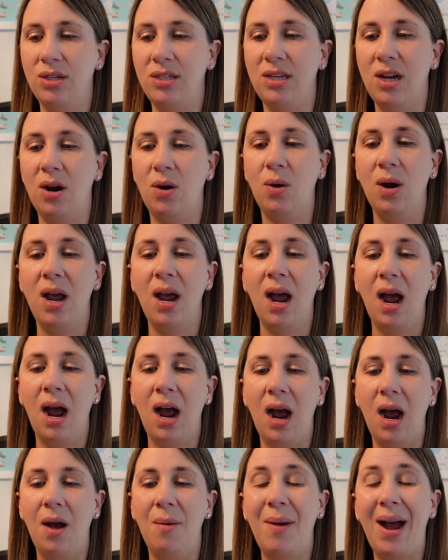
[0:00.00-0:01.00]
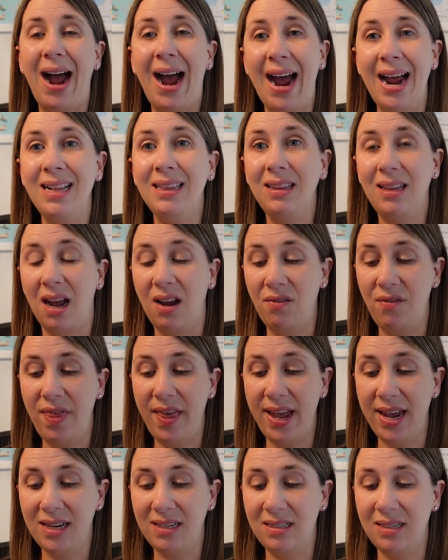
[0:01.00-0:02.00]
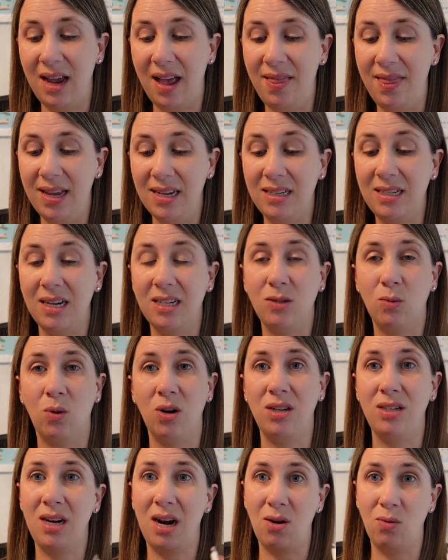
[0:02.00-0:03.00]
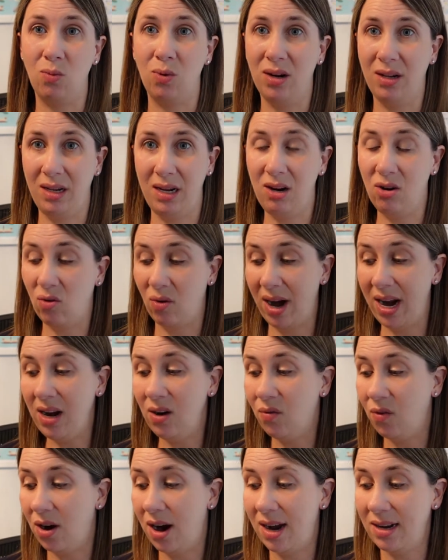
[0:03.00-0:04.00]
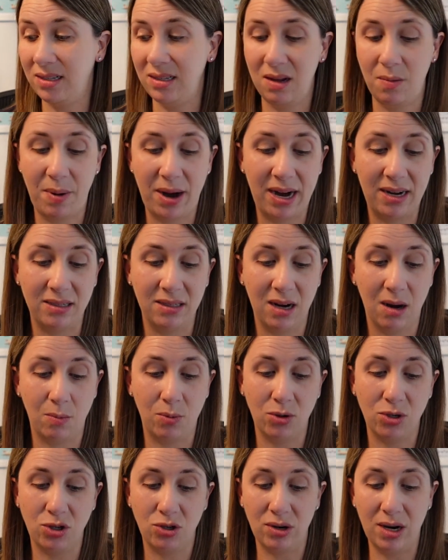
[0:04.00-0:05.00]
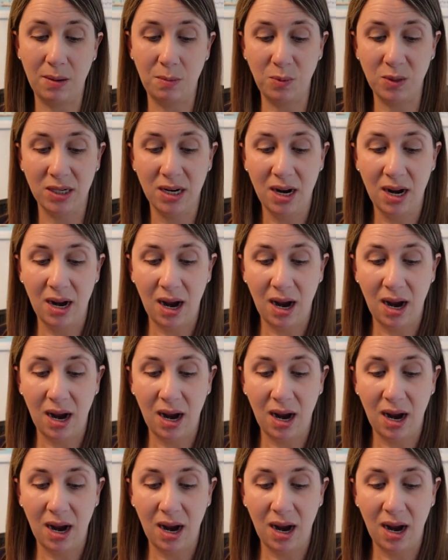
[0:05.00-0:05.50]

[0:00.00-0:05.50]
So I love this, and this has worked out really great for us the past couple of trips.